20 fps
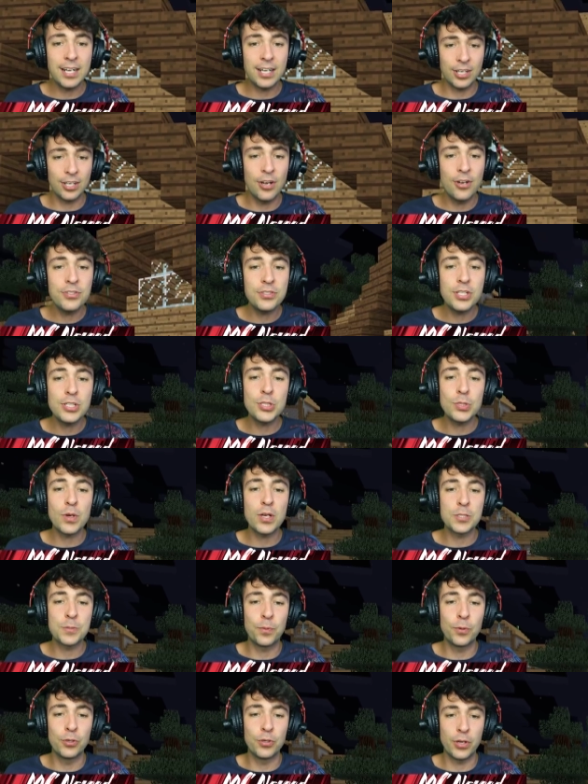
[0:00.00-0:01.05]
closer to our
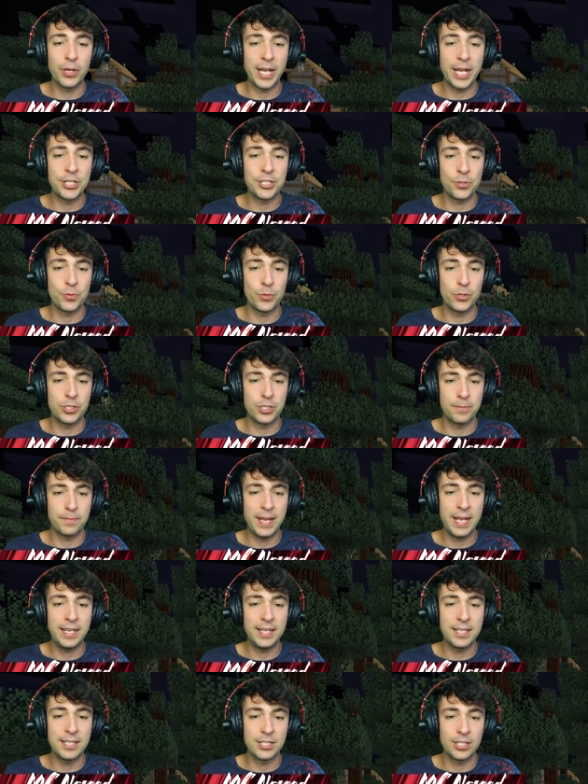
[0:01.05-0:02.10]
spawn location, which is
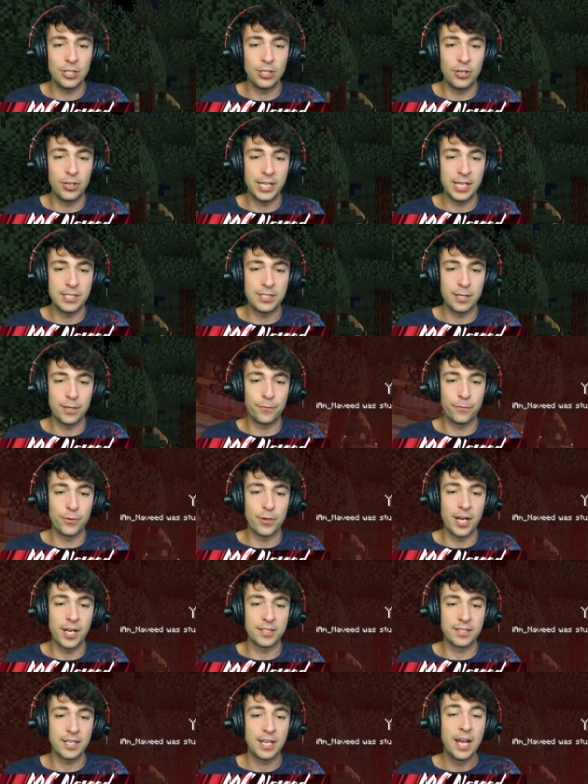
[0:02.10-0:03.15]
making this a lot easier for
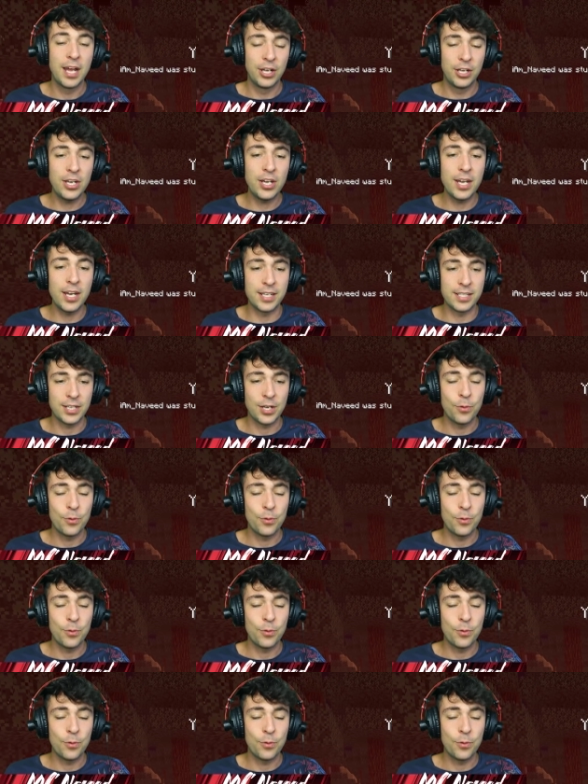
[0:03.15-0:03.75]
us. Good.